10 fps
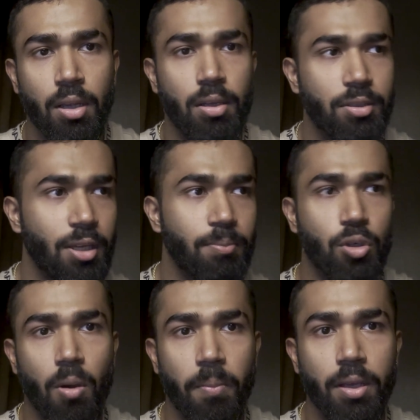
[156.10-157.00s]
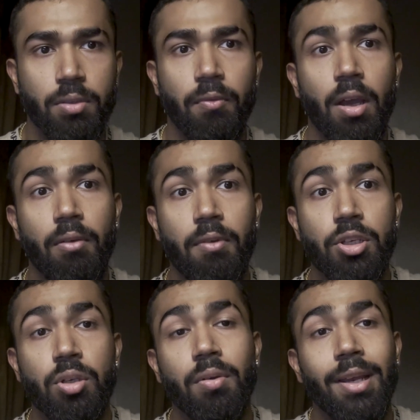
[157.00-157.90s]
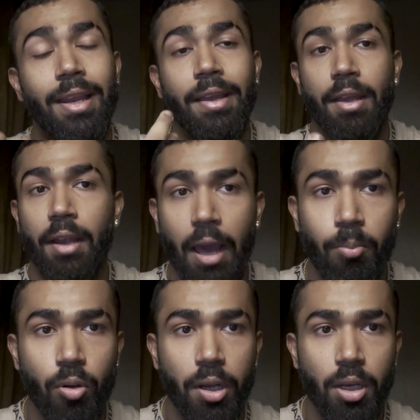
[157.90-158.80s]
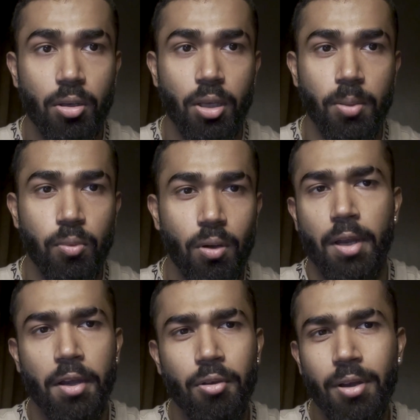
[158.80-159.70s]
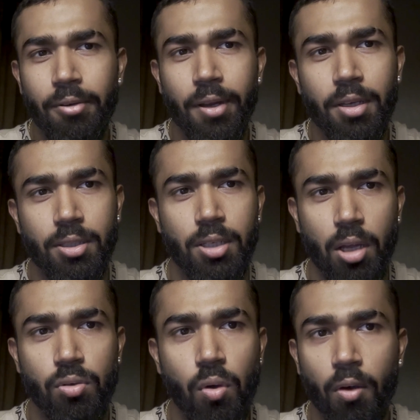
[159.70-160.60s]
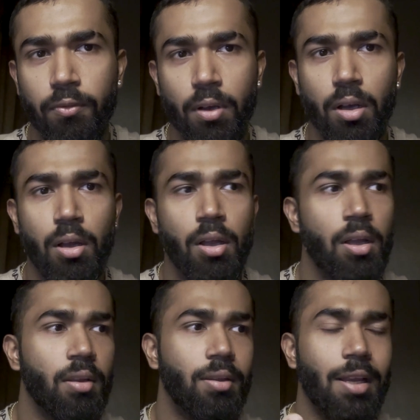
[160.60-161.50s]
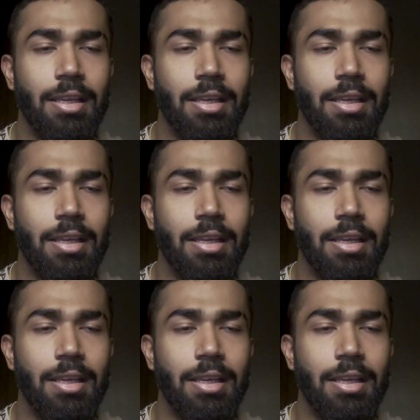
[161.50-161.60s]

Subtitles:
subtopics which you can like elaborate in your ebook, and you can really start to offer that